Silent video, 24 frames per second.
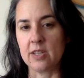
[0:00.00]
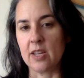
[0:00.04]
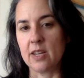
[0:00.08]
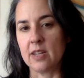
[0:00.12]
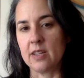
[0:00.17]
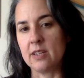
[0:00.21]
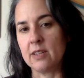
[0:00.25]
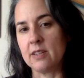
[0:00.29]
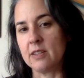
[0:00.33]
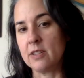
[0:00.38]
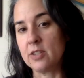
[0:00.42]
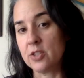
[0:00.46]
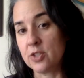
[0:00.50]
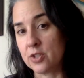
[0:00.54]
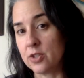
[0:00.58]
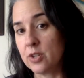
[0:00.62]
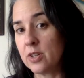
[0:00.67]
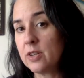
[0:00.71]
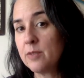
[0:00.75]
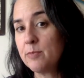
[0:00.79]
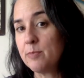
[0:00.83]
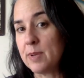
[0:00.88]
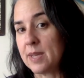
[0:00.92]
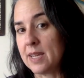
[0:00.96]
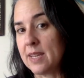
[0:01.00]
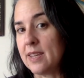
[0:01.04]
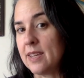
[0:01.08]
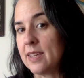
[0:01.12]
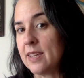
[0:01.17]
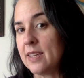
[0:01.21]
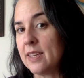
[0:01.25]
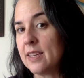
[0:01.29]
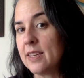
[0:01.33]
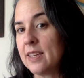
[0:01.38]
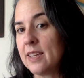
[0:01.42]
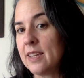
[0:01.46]
that should
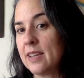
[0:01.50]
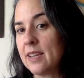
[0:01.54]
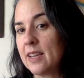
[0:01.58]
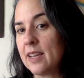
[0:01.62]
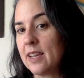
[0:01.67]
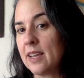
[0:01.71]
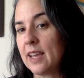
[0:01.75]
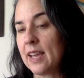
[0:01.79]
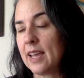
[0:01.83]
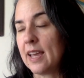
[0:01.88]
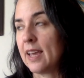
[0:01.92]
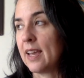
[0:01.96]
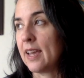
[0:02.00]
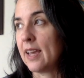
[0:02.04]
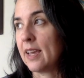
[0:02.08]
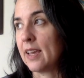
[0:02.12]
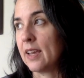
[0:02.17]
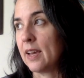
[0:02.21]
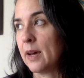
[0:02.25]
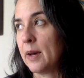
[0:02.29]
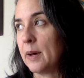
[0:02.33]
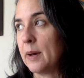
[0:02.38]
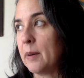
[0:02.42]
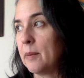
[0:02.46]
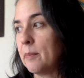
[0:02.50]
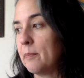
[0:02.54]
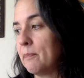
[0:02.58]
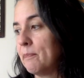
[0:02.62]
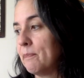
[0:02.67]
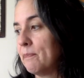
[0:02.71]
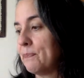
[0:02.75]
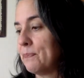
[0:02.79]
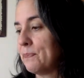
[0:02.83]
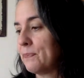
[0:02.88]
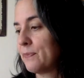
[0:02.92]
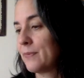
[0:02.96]
be a, um,
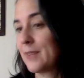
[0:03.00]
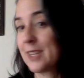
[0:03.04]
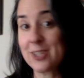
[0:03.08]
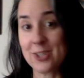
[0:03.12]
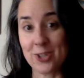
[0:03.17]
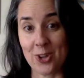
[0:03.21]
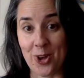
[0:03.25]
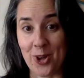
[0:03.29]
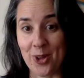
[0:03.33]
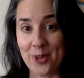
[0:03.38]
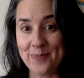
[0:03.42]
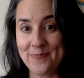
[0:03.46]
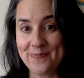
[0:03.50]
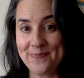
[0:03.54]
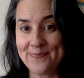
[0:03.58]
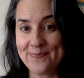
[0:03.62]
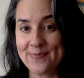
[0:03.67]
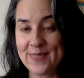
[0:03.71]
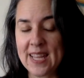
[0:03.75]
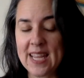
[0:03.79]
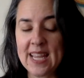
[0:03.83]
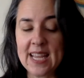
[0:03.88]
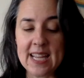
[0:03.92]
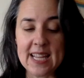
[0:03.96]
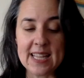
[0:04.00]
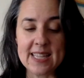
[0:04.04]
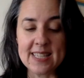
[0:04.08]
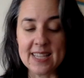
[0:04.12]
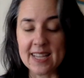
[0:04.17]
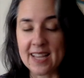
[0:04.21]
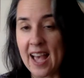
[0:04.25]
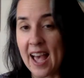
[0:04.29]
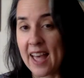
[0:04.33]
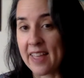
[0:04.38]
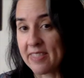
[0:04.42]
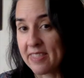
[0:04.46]
a shawl. It's a
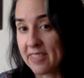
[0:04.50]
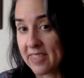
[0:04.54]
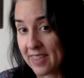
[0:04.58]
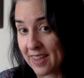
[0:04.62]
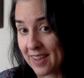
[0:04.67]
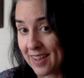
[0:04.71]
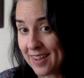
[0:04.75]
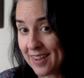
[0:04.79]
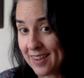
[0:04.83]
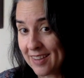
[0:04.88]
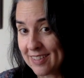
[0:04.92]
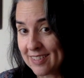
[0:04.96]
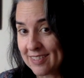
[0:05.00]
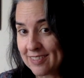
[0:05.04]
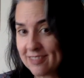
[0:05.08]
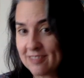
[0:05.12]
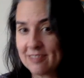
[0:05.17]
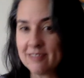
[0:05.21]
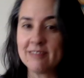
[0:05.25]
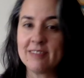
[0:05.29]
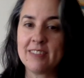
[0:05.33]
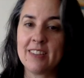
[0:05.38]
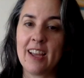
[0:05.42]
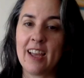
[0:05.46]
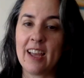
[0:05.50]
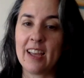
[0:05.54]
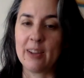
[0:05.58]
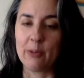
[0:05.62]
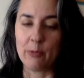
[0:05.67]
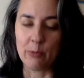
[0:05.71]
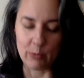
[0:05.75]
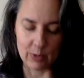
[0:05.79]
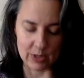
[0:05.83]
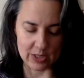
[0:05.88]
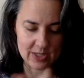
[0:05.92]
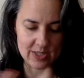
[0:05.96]
kantha,
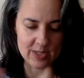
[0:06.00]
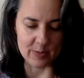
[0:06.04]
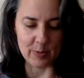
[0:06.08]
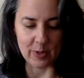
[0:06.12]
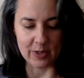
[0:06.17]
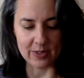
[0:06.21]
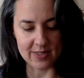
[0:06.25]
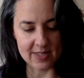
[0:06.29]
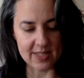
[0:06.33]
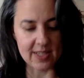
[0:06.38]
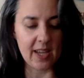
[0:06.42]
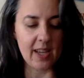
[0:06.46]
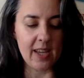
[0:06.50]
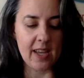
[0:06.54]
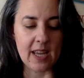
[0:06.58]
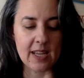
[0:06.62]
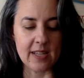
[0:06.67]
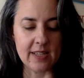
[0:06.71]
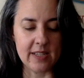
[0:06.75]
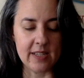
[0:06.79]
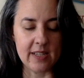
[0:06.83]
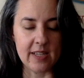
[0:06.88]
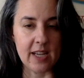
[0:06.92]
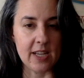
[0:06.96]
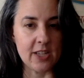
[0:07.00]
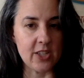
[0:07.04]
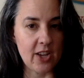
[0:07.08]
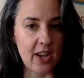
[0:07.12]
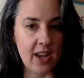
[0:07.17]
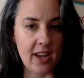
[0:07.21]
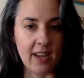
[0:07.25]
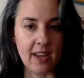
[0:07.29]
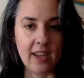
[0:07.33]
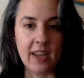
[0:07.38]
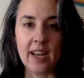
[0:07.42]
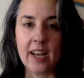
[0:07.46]
which is spelled
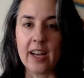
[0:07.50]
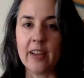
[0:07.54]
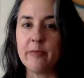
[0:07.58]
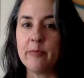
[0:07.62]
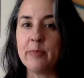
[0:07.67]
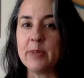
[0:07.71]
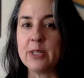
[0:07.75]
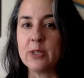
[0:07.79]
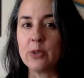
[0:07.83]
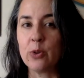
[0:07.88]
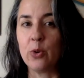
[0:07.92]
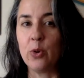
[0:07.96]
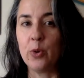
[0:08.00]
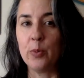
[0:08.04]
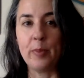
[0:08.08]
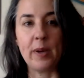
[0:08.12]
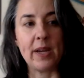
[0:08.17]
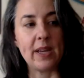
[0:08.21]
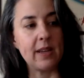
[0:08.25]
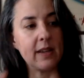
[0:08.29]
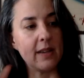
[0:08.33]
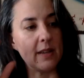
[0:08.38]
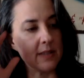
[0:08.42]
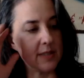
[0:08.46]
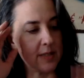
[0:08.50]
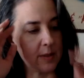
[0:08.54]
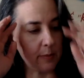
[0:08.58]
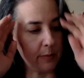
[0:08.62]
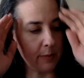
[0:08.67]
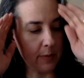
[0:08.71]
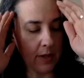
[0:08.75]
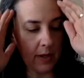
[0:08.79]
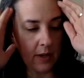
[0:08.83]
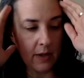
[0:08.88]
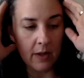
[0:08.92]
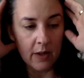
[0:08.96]
C-A-N-T-H-A, and I've been told by
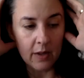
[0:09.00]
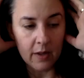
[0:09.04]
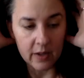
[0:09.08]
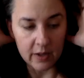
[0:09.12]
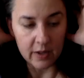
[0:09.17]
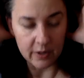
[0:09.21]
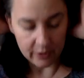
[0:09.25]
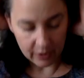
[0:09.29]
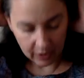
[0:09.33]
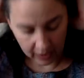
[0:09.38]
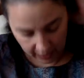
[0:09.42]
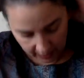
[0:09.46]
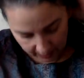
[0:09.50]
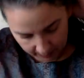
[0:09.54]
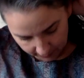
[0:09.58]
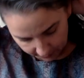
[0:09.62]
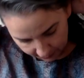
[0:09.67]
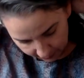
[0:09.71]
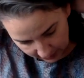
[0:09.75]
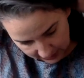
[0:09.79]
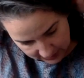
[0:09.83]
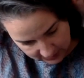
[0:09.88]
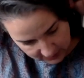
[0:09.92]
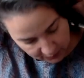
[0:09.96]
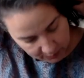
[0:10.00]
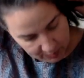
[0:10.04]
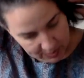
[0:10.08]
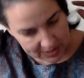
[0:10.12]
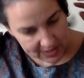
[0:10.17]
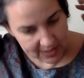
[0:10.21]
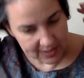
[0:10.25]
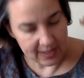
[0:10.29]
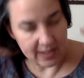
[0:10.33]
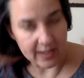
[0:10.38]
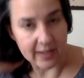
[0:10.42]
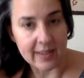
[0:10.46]
some um, friends from
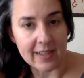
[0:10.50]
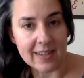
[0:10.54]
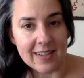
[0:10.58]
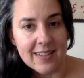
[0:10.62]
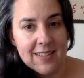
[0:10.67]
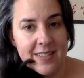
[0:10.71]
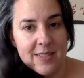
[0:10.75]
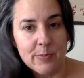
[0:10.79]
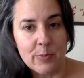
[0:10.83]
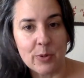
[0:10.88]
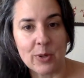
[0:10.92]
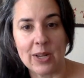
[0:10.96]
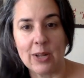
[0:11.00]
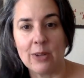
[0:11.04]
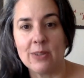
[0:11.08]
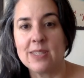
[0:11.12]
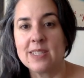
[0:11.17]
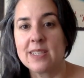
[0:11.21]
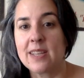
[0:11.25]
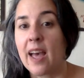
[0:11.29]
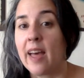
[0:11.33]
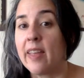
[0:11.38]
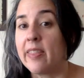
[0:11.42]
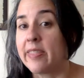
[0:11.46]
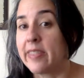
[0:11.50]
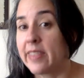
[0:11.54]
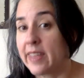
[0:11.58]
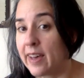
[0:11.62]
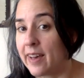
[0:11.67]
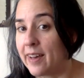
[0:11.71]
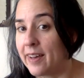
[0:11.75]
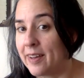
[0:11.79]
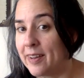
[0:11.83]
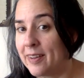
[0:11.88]
India that it's pronounced kantha.